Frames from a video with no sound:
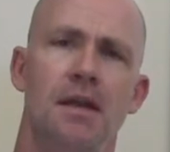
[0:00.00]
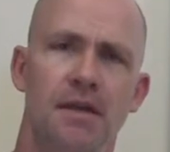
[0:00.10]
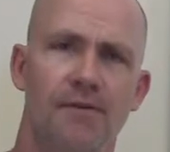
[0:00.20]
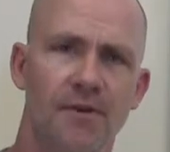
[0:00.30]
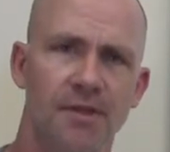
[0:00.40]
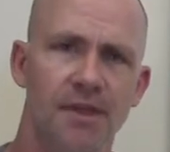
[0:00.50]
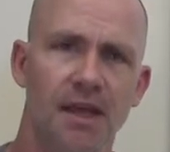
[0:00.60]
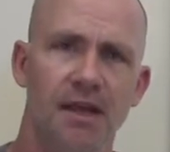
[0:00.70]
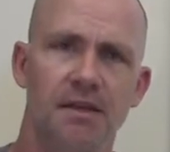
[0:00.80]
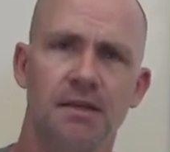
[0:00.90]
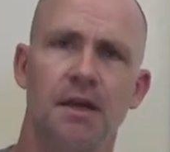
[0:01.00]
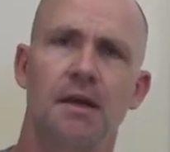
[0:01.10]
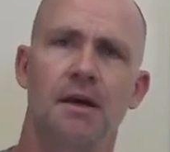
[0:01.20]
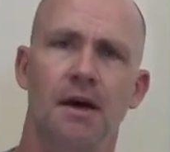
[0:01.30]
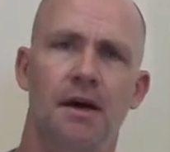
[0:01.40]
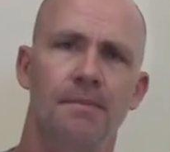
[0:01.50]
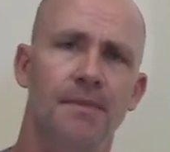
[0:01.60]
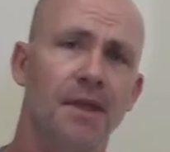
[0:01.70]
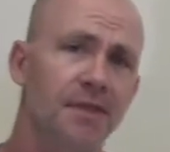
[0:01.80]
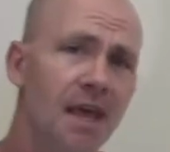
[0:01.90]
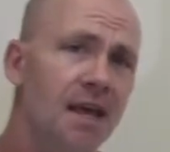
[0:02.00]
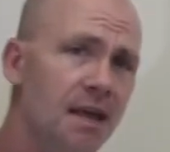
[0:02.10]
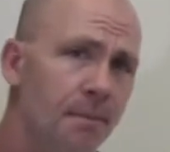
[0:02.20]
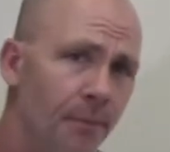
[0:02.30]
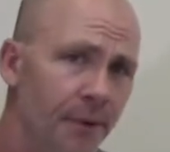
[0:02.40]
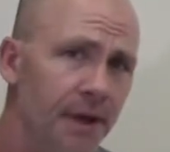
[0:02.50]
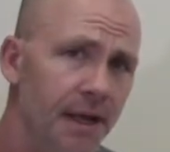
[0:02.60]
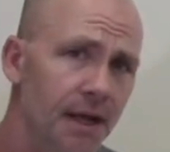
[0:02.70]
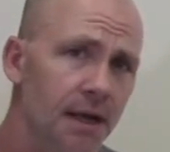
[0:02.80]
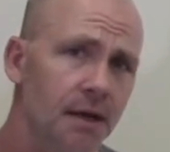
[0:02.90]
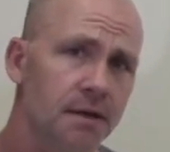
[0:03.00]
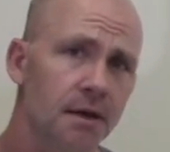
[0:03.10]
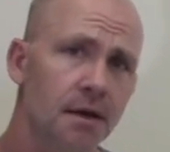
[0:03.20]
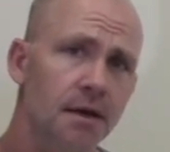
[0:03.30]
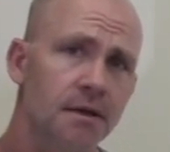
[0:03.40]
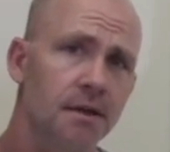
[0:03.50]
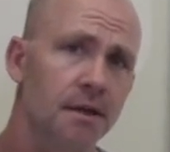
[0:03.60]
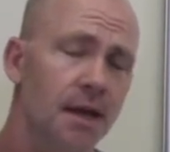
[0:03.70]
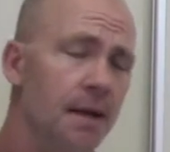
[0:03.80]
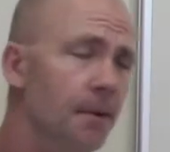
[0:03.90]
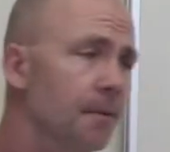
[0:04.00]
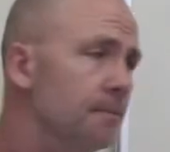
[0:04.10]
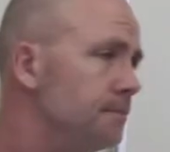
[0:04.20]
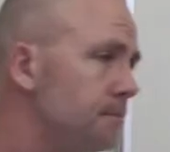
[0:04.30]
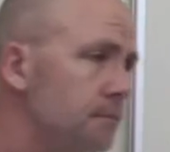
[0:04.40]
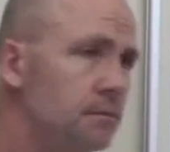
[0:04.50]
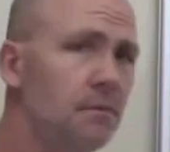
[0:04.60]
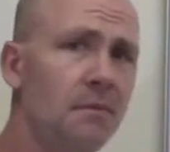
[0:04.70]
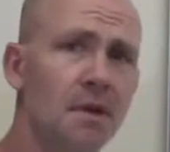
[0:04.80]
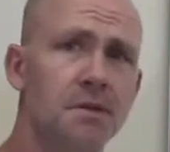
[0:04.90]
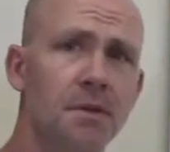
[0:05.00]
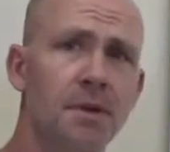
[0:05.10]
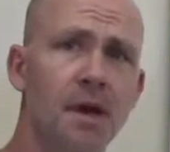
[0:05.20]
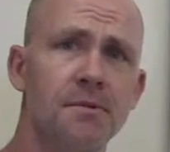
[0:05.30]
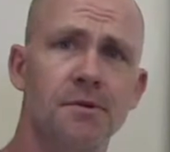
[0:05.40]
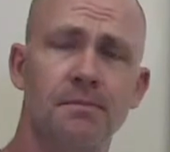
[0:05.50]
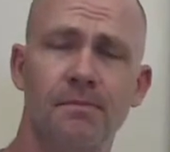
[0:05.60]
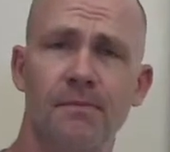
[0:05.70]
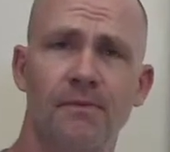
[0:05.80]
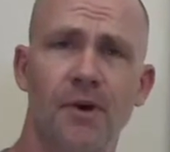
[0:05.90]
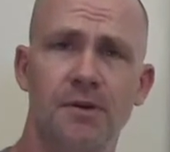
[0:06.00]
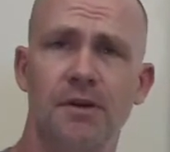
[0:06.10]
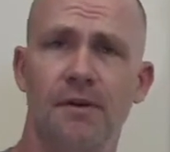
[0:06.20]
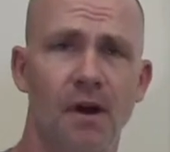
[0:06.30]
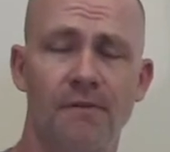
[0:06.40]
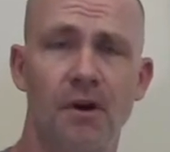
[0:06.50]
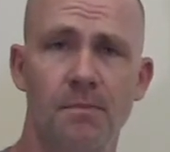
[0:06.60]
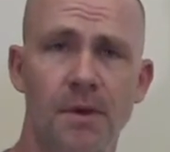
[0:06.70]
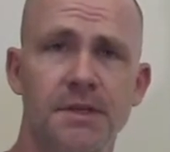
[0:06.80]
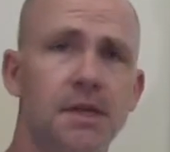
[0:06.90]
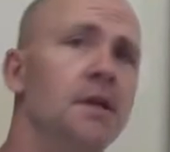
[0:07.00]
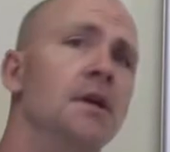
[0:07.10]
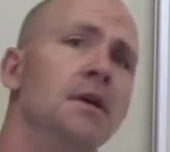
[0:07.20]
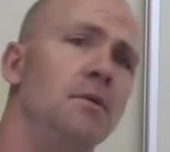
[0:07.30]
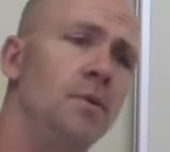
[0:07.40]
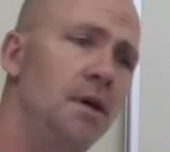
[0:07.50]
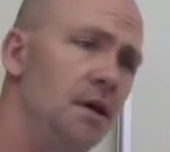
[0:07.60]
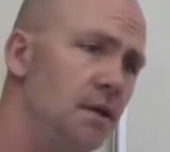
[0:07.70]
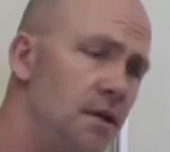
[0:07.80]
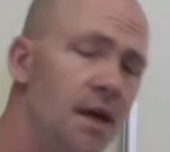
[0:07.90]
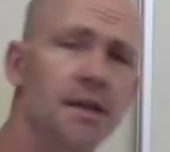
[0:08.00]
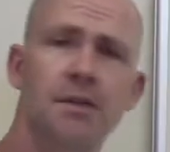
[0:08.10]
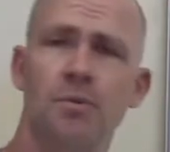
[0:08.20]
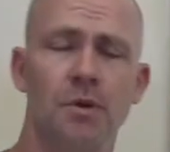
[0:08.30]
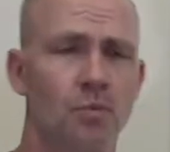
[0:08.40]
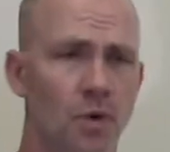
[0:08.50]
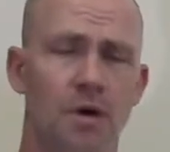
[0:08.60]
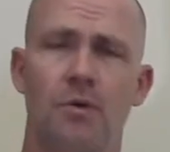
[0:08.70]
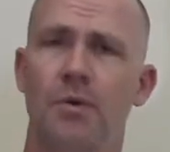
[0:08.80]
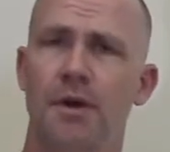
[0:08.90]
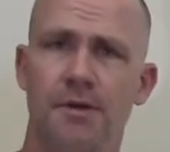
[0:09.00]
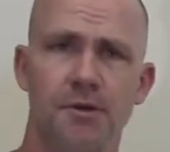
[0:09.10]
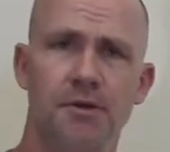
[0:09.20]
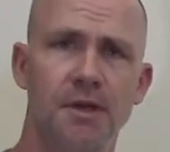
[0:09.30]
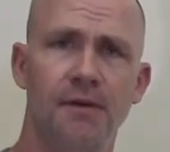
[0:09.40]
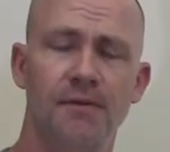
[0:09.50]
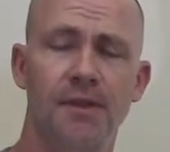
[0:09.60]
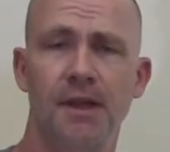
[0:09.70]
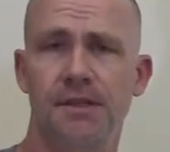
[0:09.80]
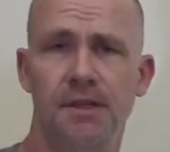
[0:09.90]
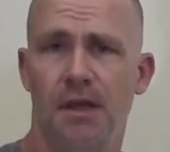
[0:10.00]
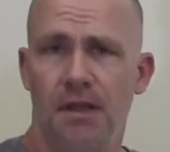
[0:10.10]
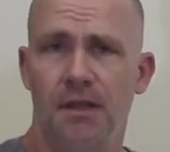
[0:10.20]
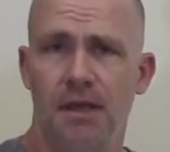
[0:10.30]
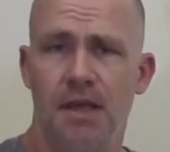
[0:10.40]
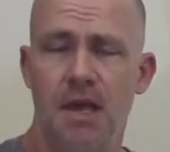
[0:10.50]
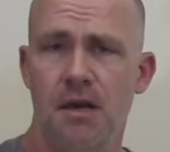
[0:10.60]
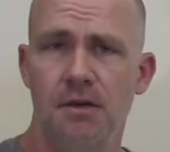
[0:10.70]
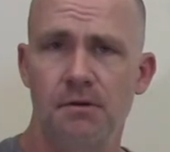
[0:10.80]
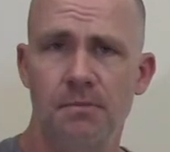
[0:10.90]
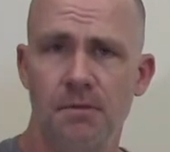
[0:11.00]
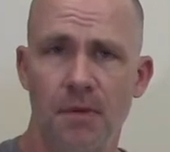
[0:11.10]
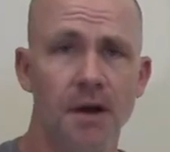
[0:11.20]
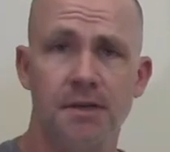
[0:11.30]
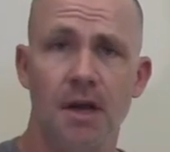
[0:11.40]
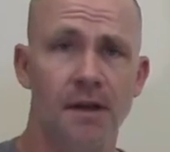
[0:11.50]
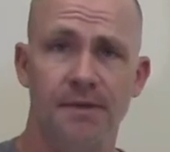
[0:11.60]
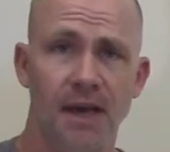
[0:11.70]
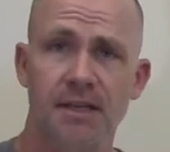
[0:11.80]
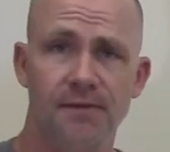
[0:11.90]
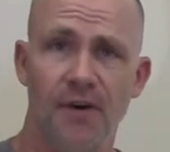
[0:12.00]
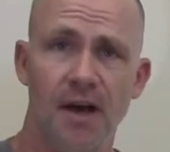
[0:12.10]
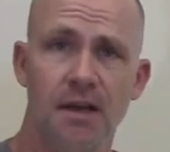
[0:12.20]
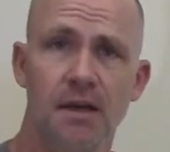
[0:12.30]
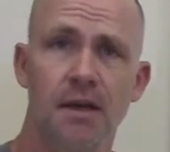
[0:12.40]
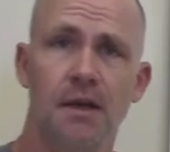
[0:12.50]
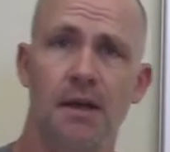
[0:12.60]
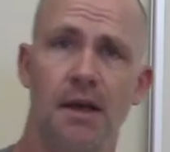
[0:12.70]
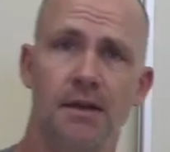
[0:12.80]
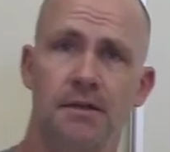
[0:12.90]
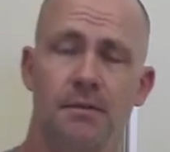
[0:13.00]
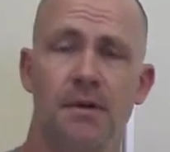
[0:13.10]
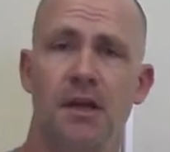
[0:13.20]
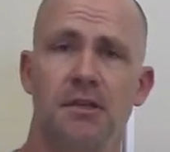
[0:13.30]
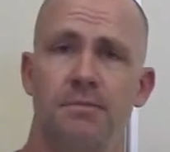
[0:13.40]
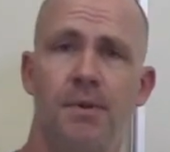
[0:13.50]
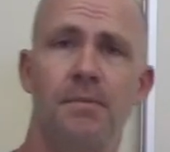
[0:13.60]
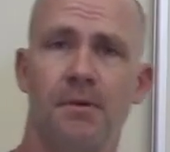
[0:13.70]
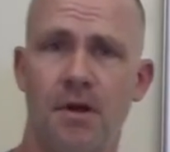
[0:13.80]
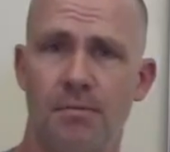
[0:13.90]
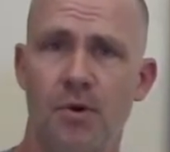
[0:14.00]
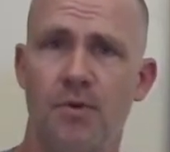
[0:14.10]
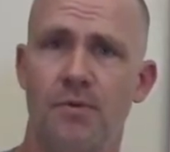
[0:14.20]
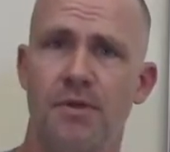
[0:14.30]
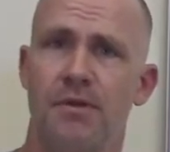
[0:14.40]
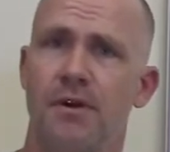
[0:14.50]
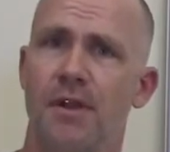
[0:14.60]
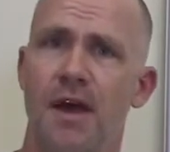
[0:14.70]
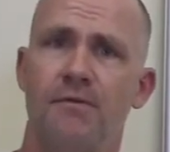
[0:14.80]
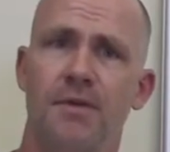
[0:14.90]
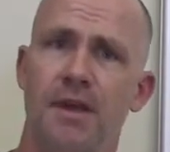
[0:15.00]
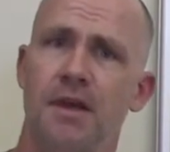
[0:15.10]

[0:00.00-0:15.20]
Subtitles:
different things that they can bring to the table. Sometimes folks are very busy with kids, with work, with all sorts of different things, and they can't contribute much. That's fine. And sometimes people are at a point with their life when